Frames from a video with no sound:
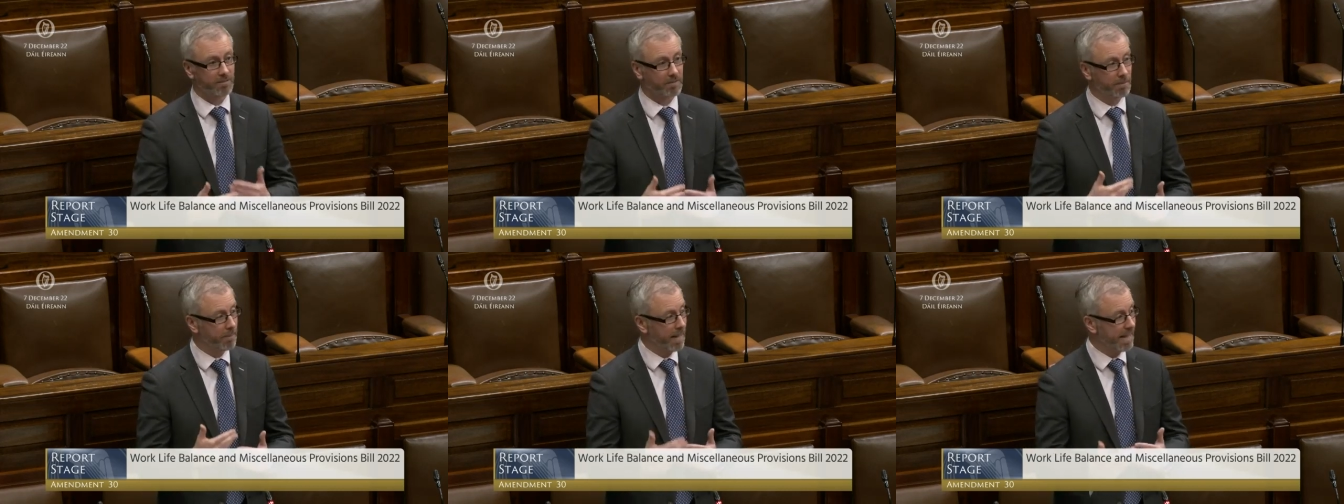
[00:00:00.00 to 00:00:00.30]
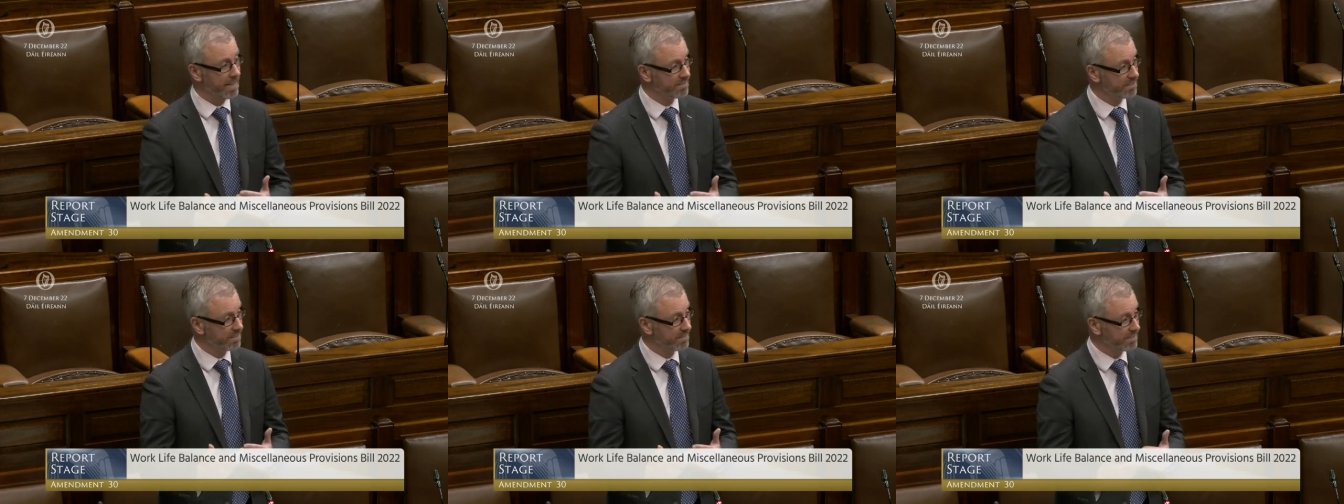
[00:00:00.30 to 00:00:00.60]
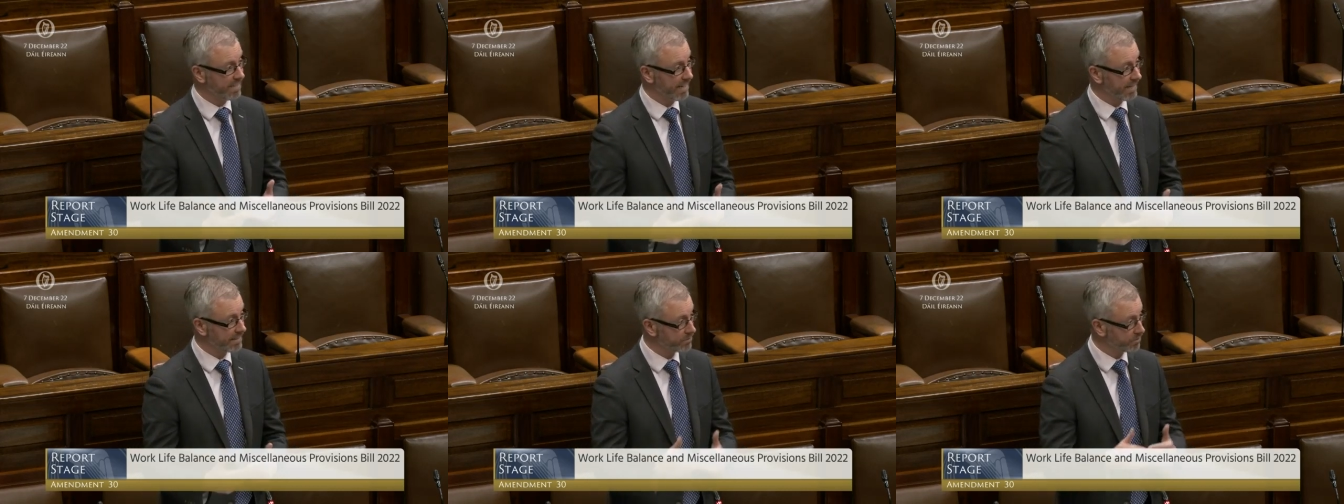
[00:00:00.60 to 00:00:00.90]
of the balancing
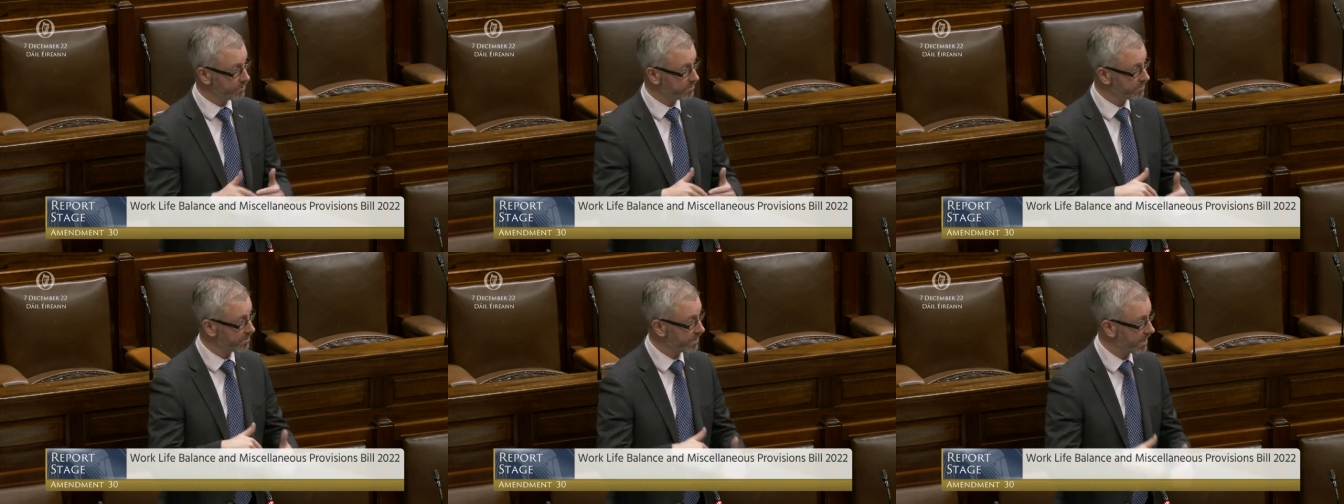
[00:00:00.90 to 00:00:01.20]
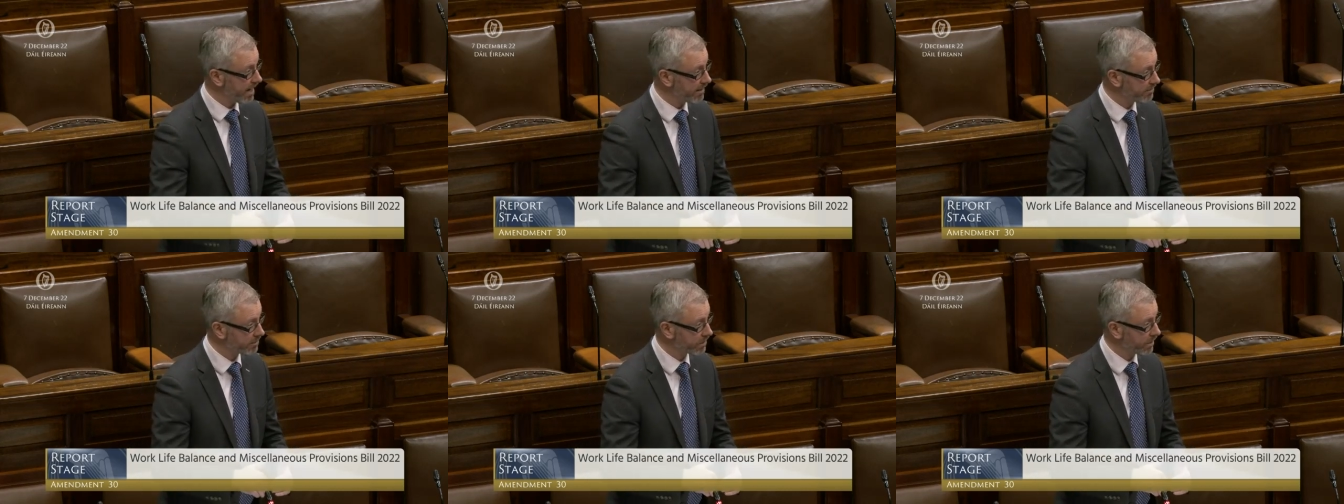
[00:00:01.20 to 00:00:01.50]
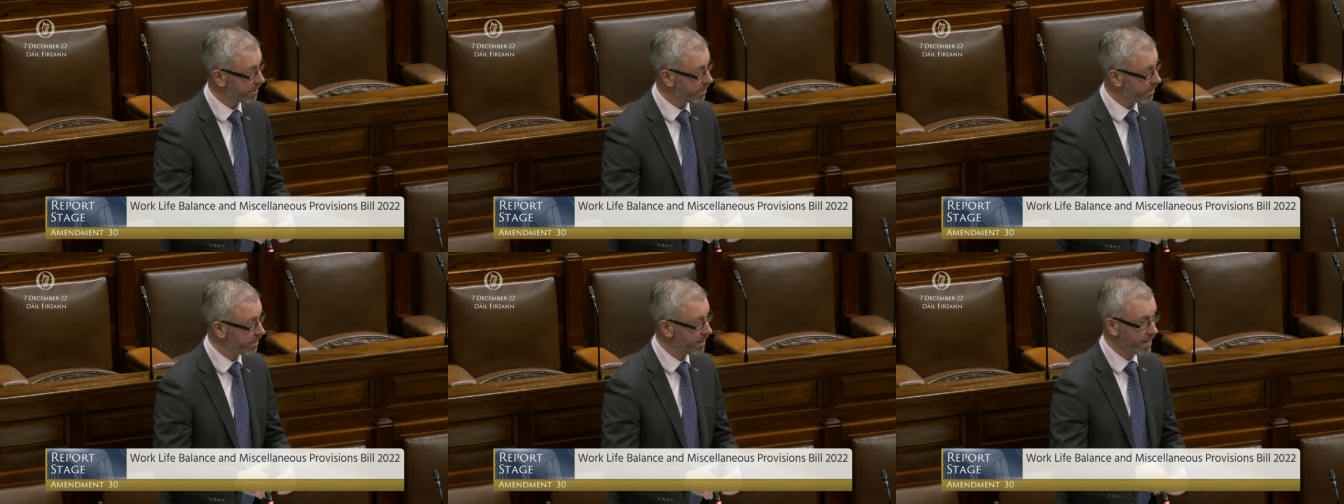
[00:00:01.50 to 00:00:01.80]
test under the Irish
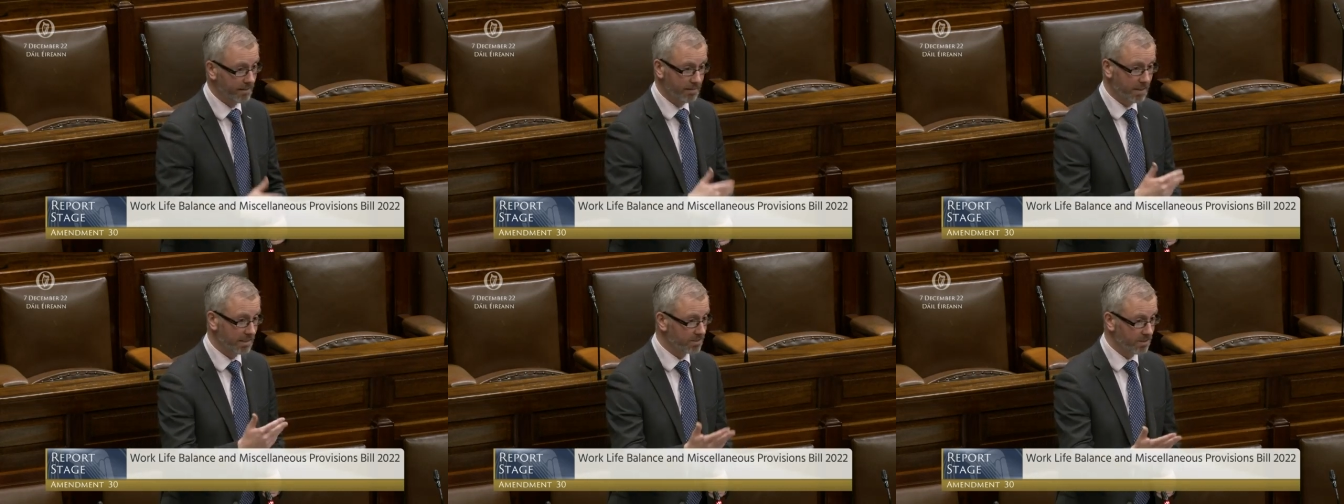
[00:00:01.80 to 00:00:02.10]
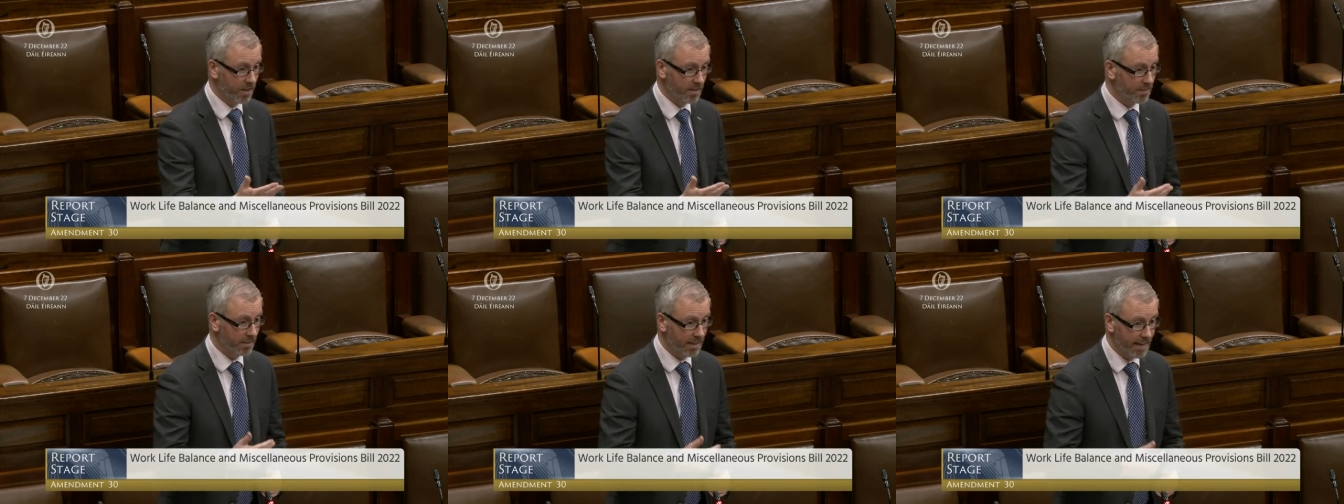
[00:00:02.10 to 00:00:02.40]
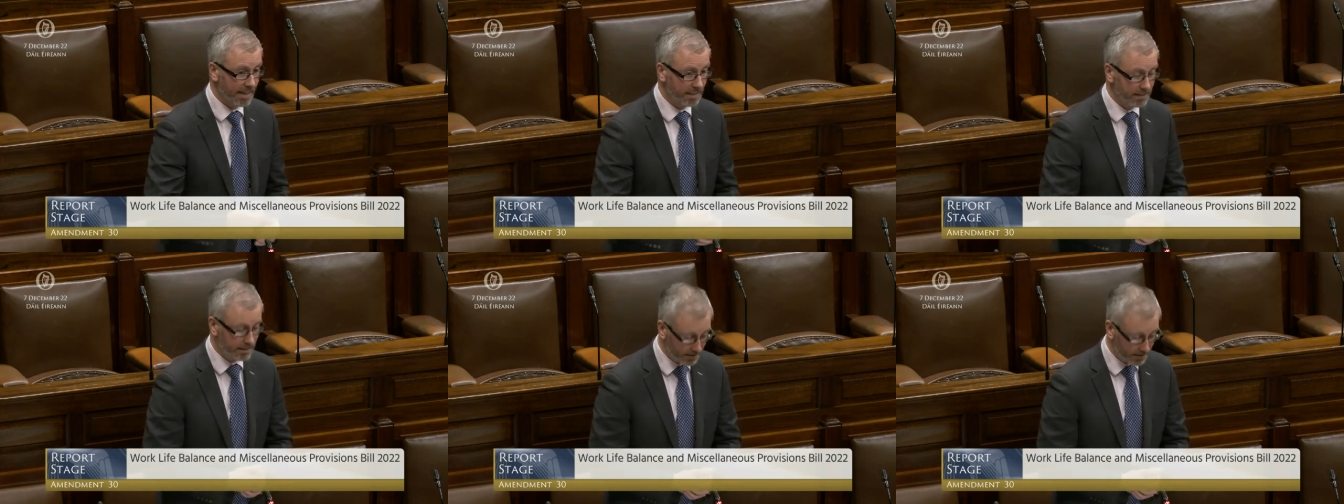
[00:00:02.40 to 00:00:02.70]
law. That's not the case in